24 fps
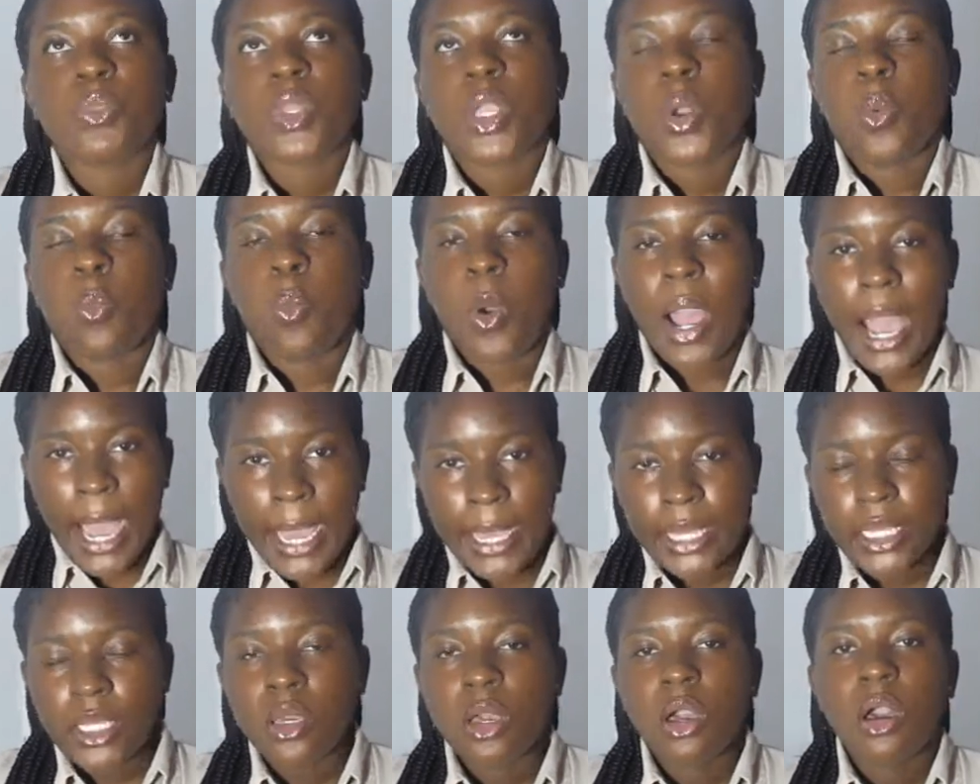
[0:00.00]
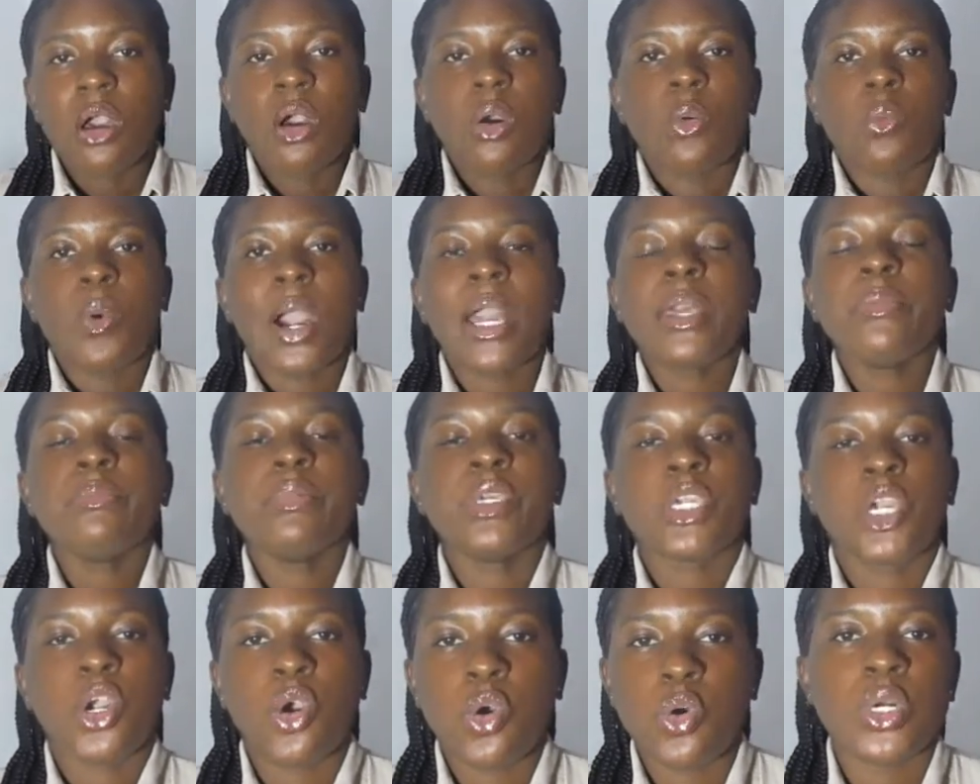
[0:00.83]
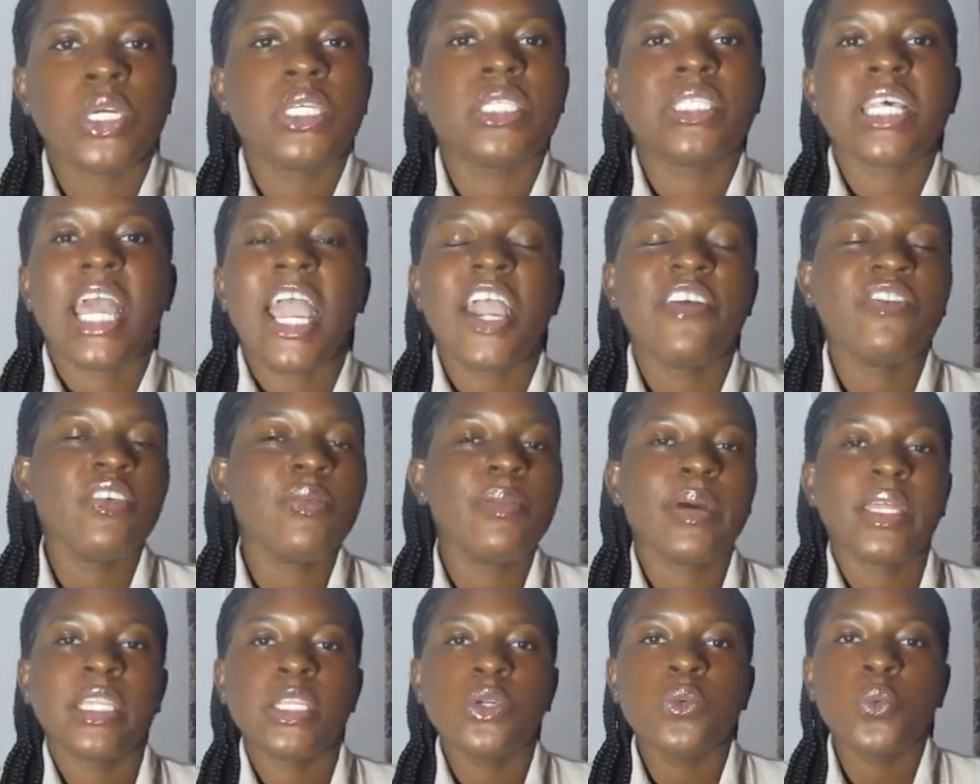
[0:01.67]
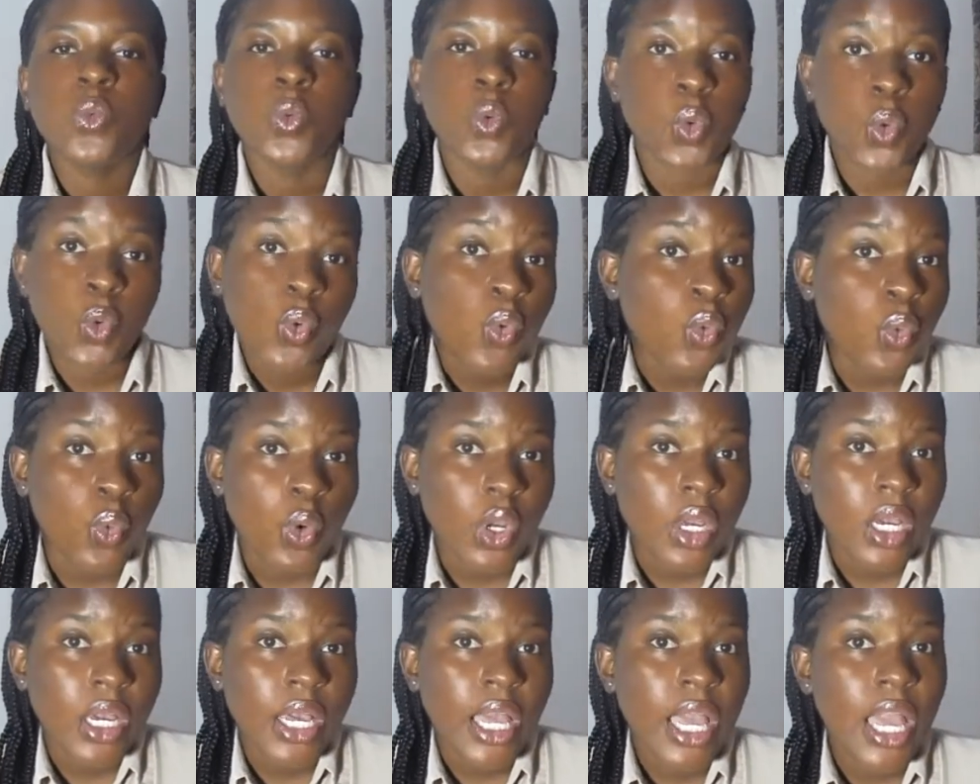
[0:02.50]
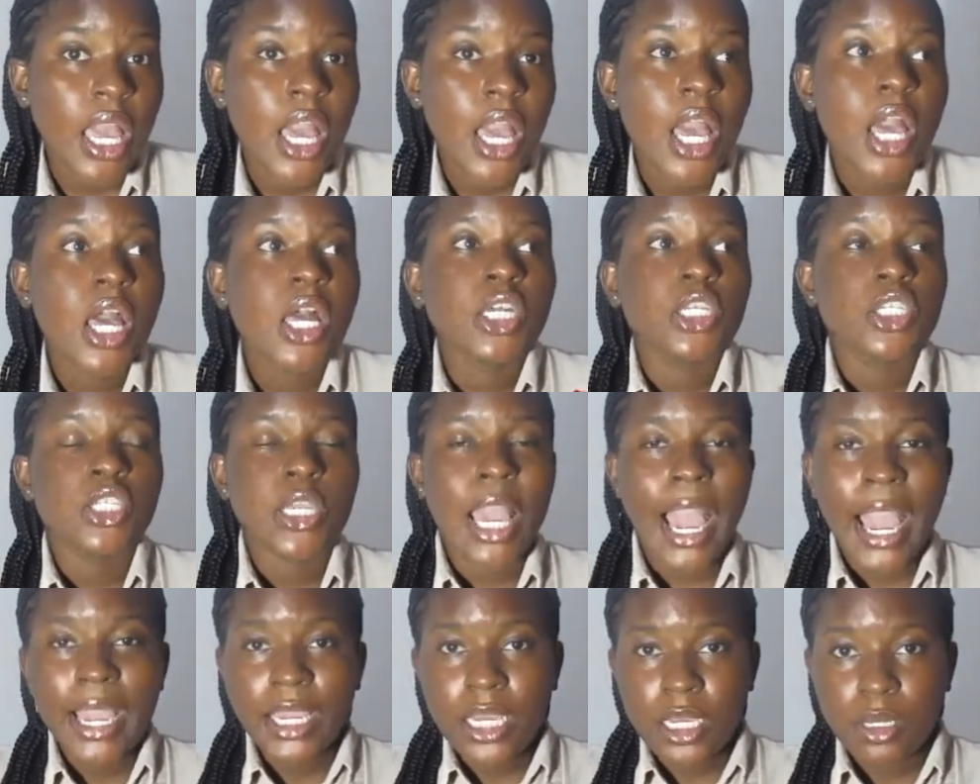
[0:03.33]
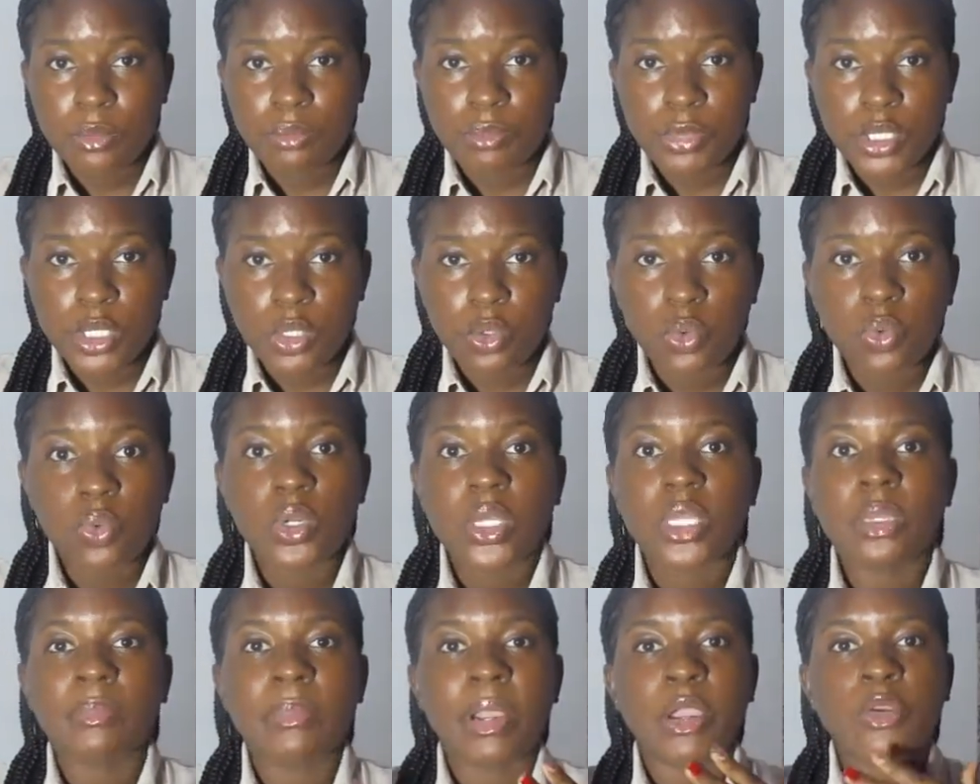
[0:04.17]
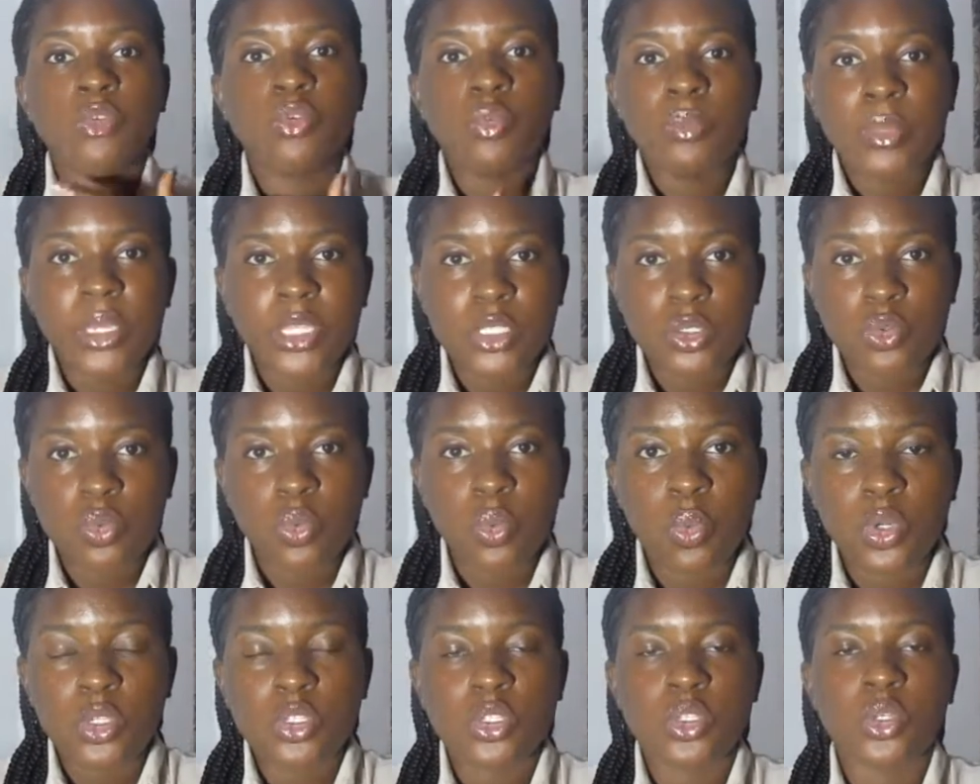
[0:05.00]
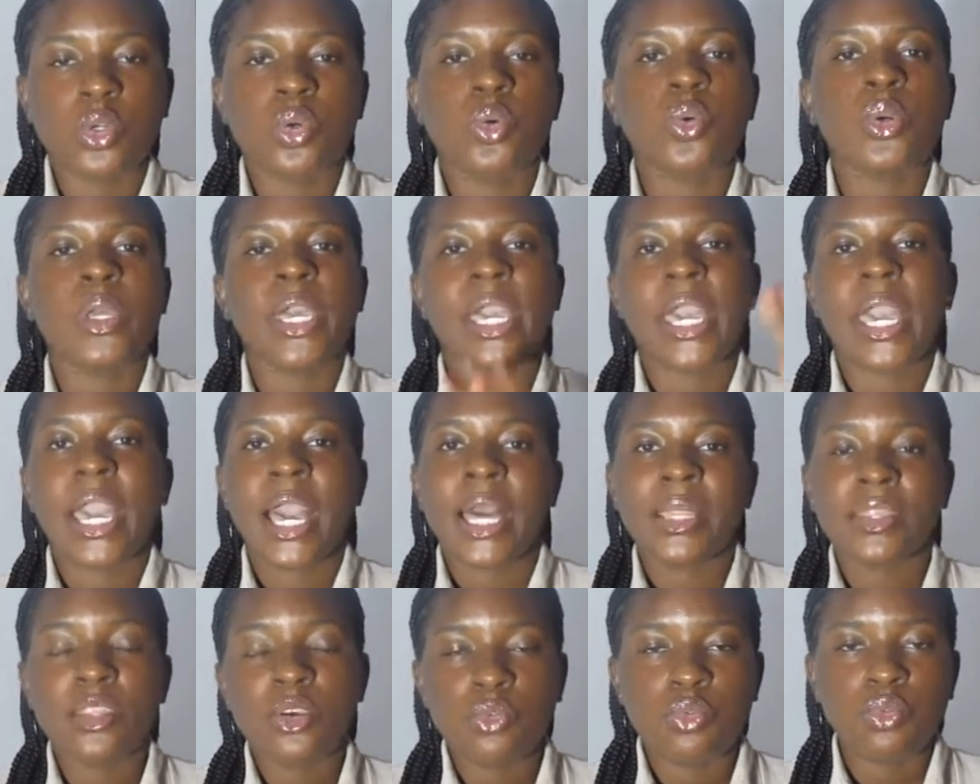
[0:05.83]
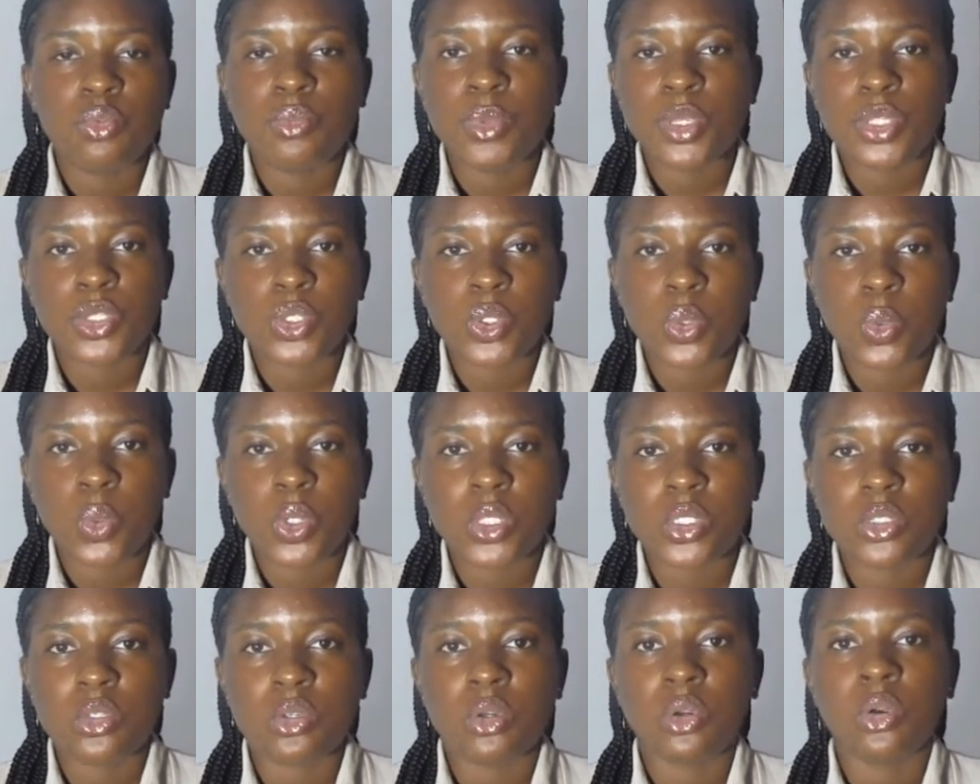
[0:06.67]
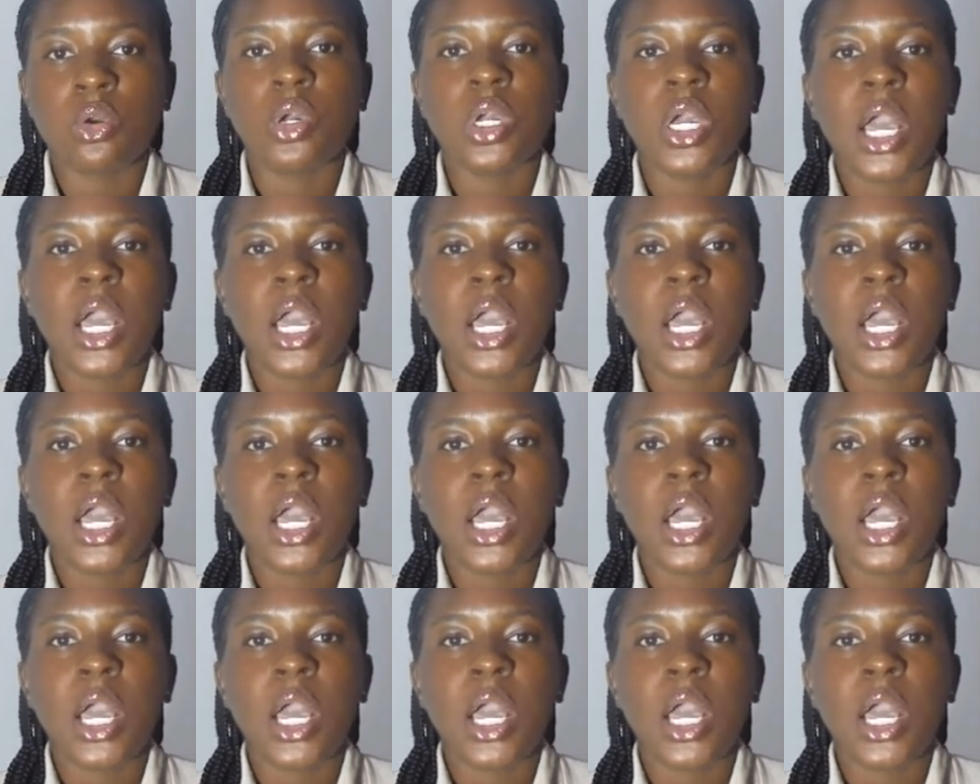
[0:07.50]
Why? Because everybody will cook. I can be cooking, my roommate will want to cook, her other roommate will want to cook,